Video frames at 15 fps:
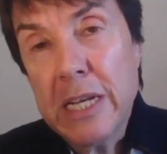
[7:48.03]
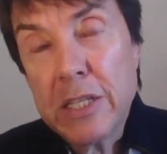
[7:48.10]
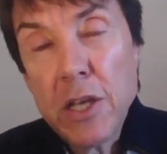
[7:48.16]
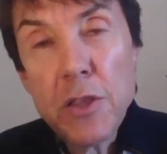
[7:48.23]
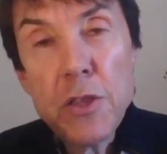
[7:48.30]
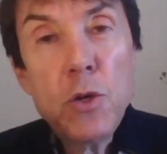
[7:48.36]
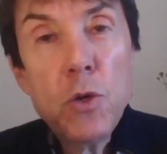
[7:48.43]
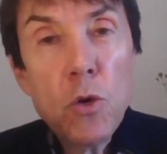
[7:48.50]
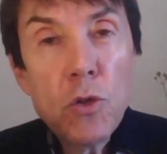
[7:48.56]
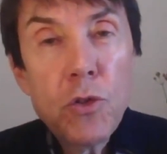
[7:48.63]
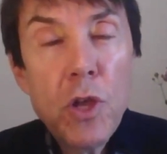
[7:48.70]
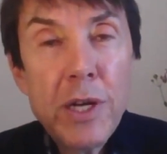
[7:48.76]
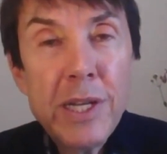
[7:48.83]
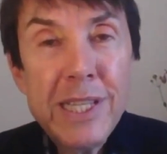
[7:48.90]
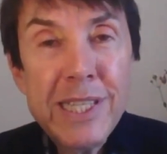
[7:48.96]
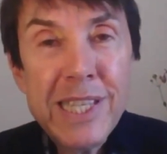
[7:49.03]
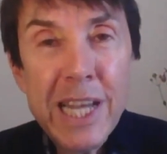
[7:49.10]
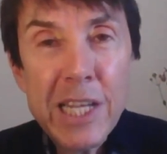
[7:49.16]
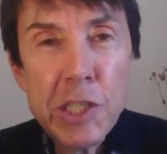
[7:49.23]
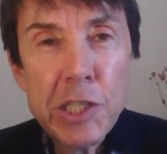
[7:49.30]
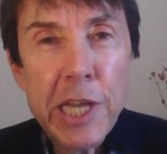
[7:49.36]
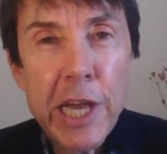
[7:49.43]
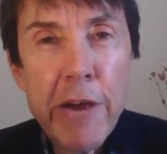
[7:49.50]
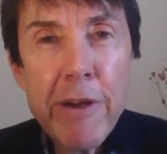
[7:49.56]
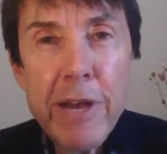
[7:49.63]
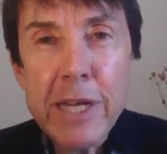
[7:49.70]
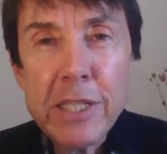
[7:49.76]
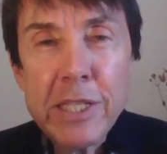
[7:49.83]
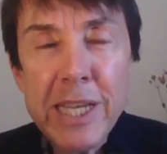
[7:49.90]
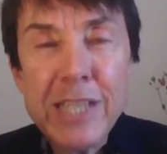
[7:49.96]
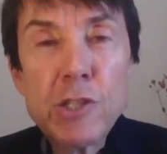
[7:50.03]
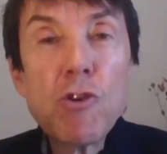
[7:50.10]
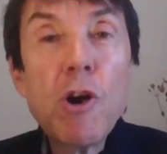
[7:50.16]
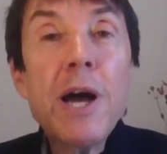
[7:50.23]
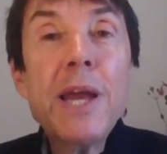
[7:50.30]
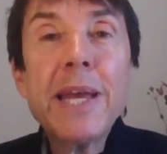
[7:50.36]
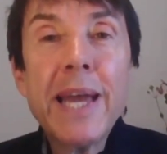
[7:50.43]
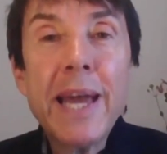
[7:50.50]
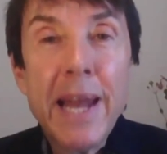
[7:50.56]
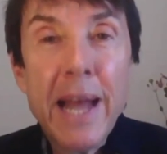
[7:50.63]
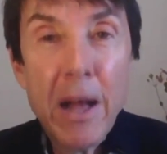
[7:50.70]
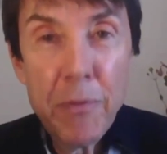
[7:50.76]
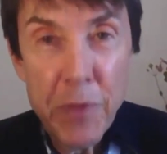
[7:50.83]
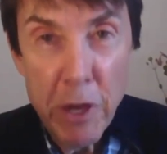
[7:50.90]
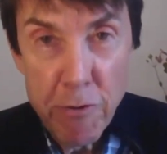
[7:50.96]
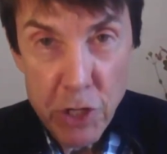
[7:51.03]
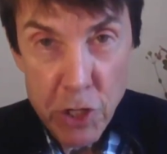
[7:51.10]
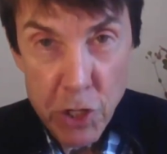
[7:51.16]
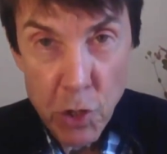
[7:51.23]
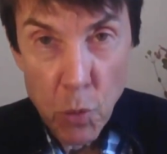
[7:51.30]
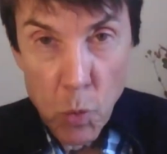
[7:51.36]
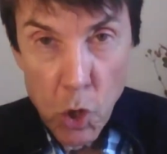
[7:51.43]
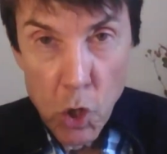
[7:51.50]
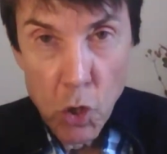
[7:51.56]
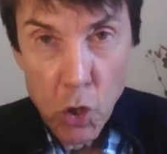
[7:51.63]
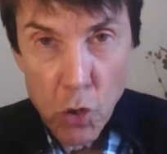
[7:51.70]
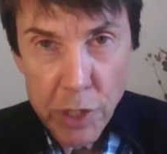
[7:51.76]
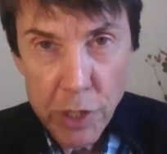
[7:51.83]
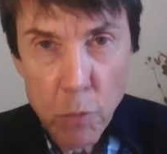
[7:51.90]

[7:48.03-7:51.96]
So the North Node in Sagittarius is trying to get out there into the world.